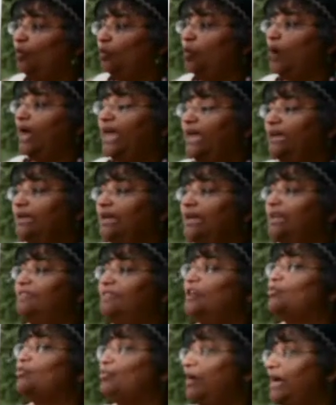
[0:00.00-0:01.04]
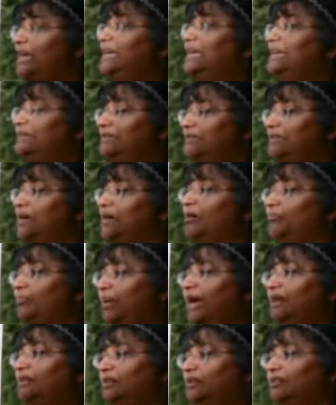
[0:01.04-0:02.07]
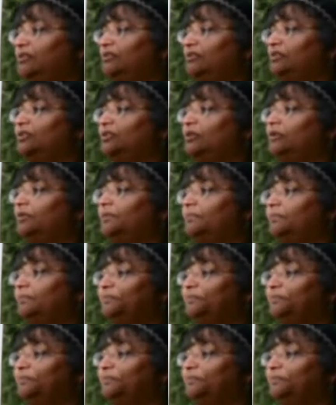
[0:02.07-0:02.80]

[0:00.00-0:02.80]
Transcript: when they're ready to come back to the circle.